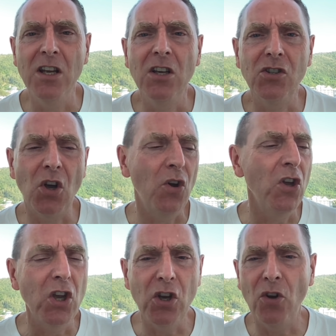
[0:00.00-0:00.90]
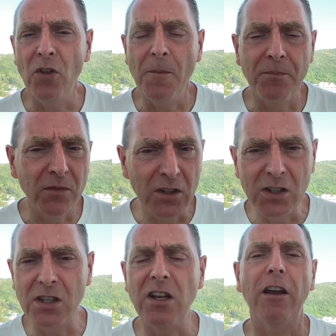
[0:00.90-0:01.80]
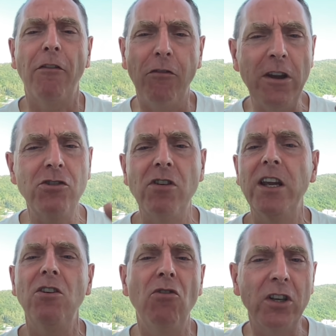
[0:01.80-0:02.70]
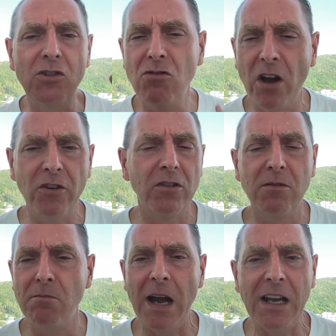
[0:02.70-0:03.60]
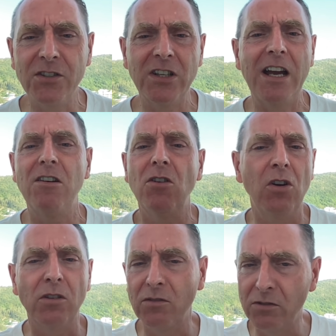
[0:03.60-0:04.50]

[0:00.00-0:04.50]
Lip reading: So, you know, this is like a freight train going 200 miles an hour or